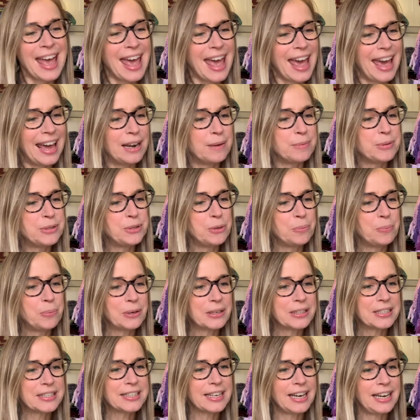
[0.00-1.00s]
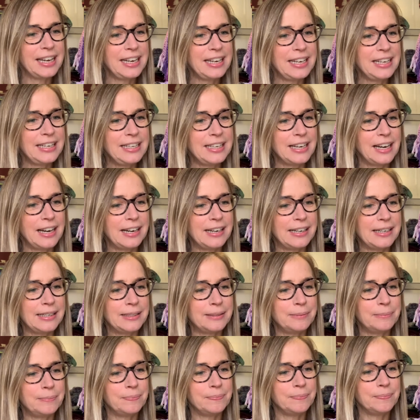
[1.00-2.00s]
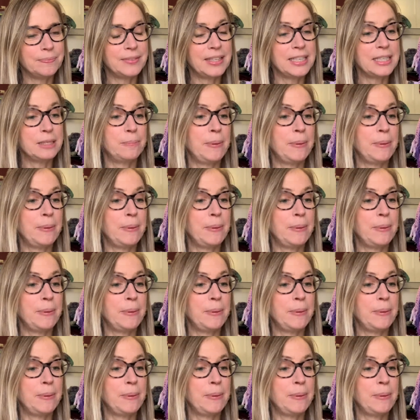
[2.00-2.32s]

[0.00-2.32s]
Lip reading: And I'm super excited. This